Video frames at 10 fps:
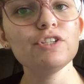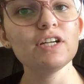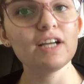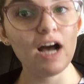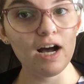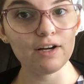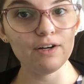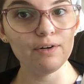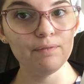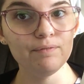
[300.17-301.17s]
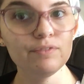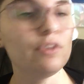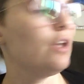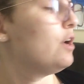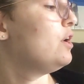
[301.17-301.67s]
Chicago
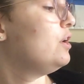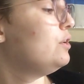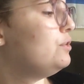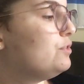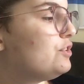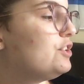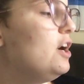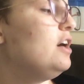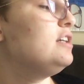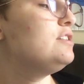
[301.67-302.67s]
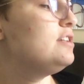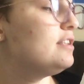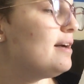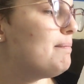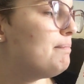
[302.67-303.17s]
whose dog to
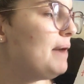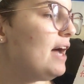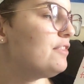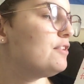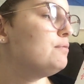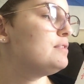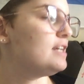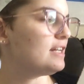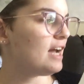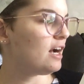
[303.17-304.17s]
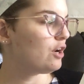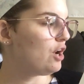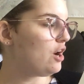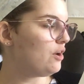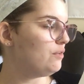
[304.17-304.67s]
the bathroom did not
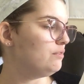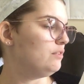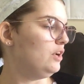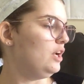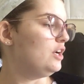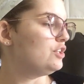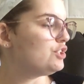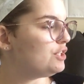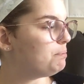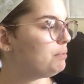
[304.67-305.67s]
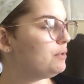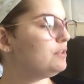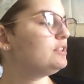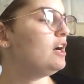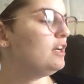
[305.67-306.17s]
go. She
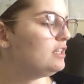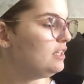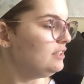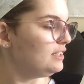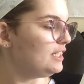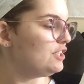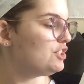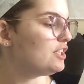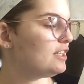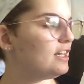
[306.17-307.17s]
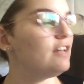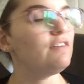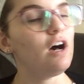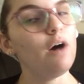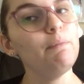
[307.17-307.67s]
pulled on the leash, gave
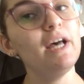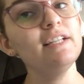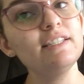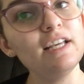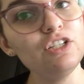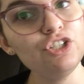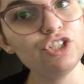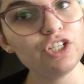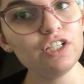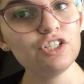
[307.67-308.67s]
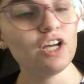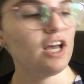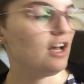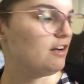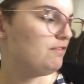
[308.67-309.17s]
up and said sheesh,
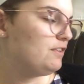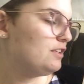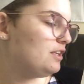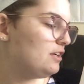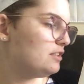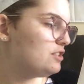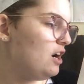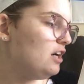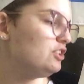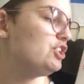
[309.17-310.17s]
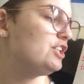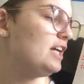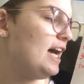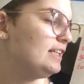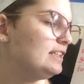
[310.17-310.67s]
for the dog
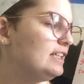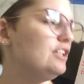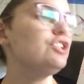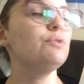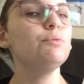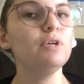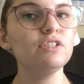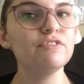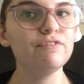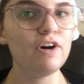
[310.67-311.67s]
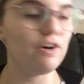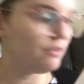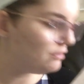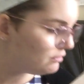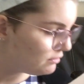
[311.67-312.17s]
she had leashed was
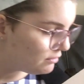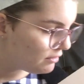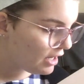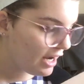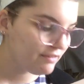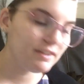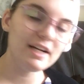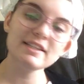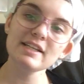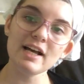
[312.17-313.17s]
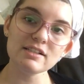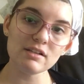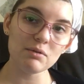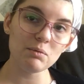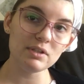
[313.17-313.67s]
foe. I forgot the S
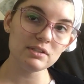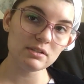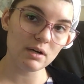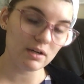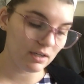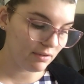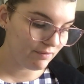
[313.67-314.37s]
on was, sorry.